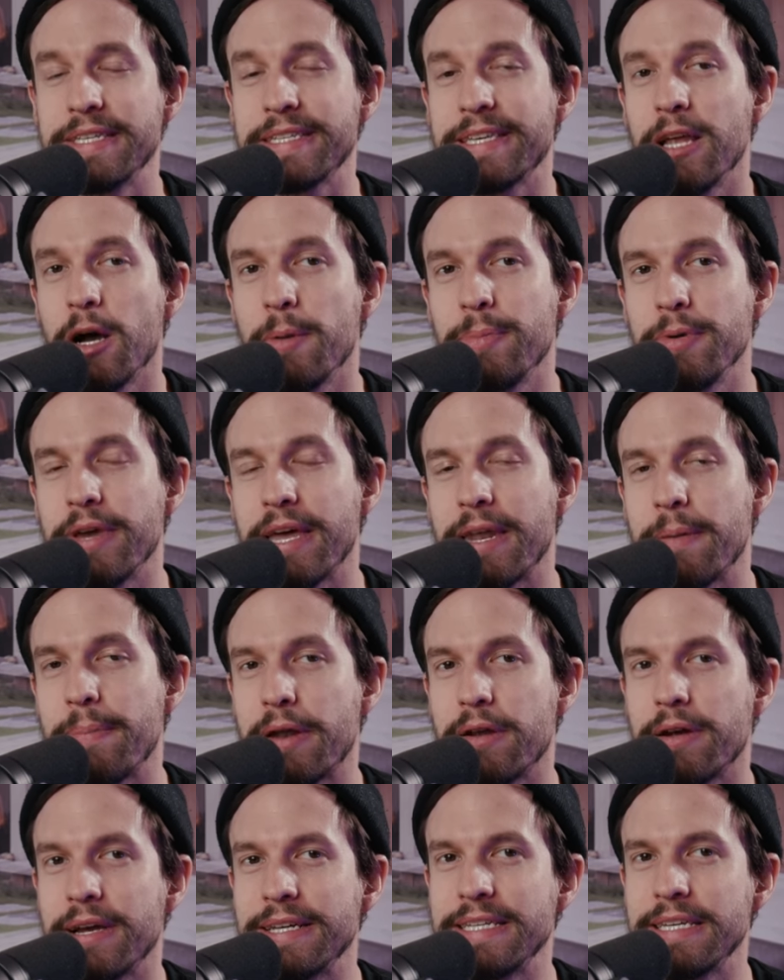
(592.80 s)
This can help you get a
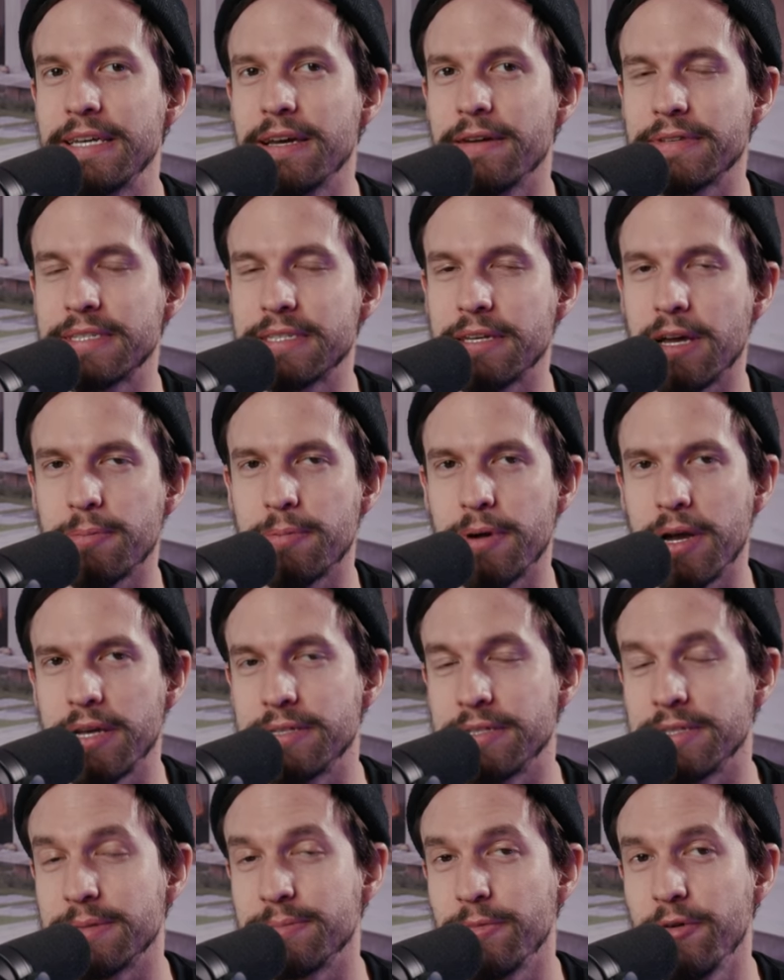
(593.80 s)
better idea of a stock
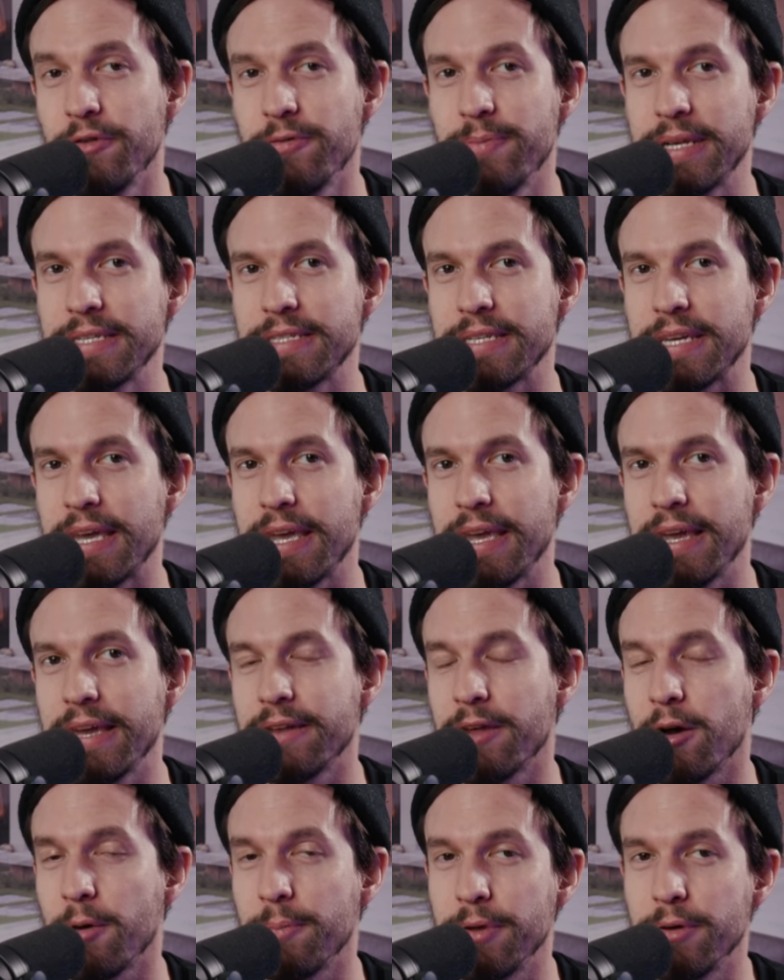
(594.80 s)
price's movement
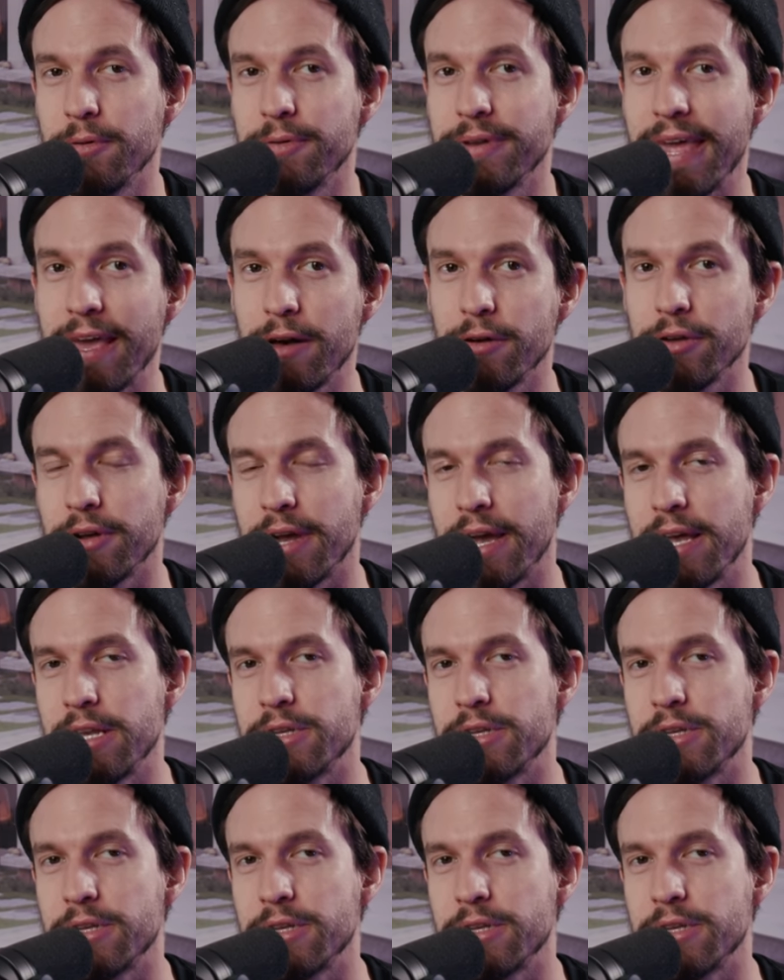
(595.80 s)
and help you nail your